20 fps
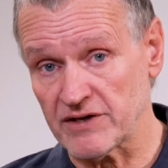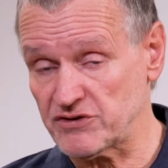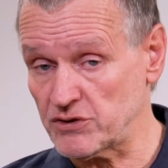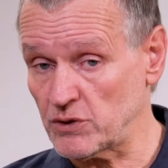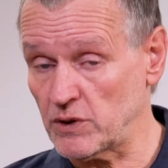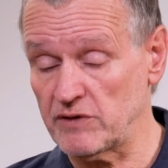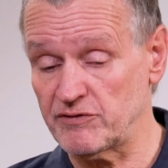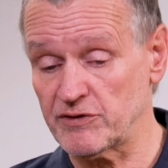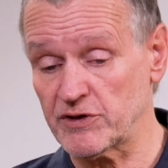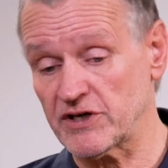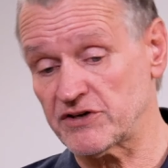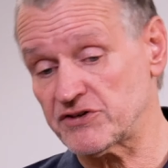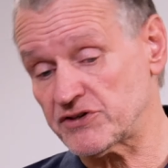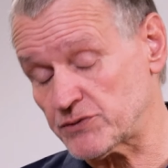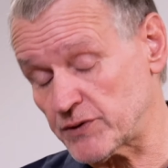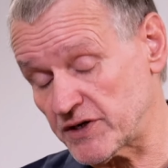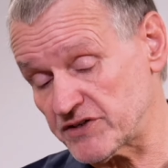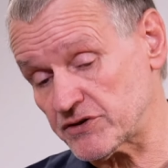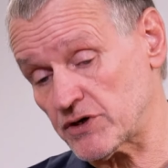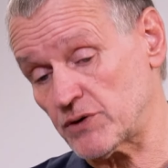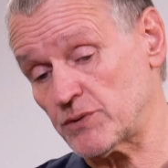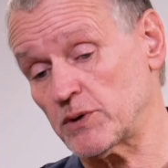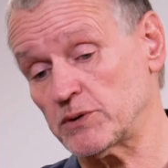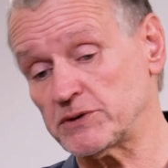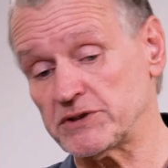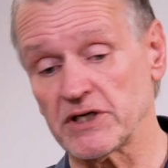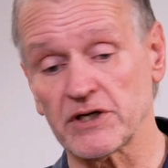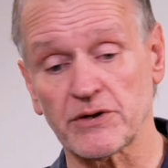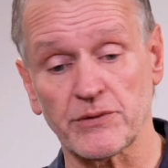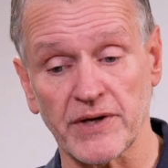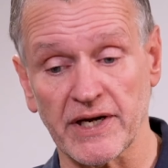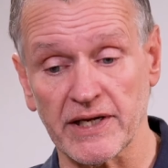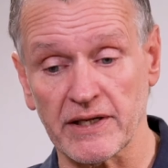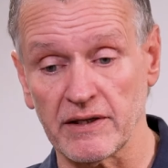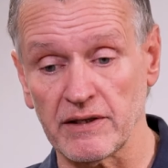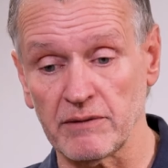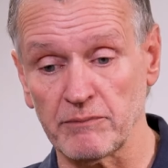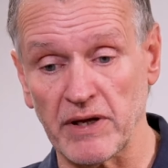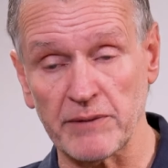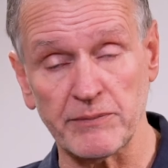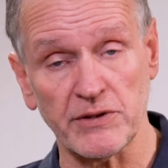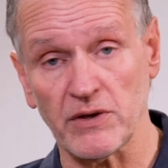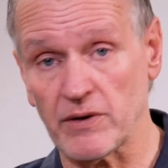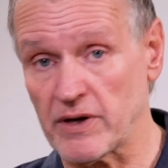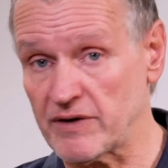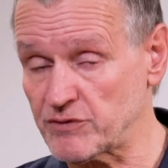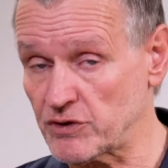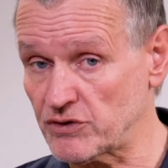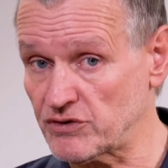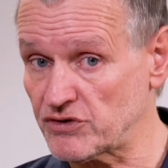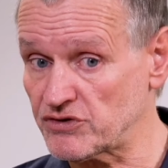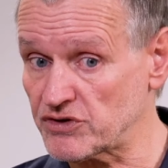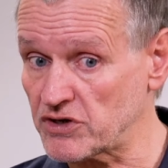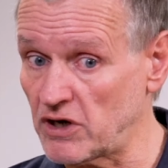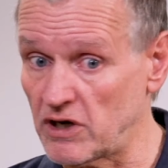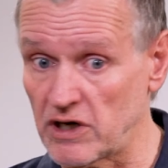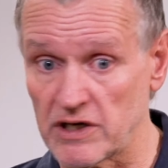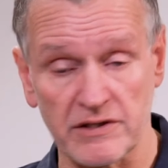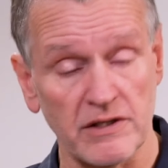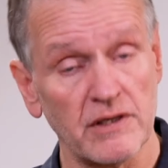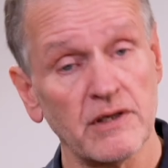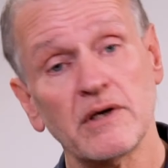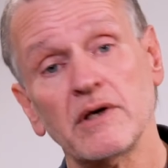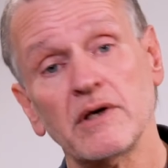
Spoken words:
So if you get stress corrosion, cracking, maybe you have to discard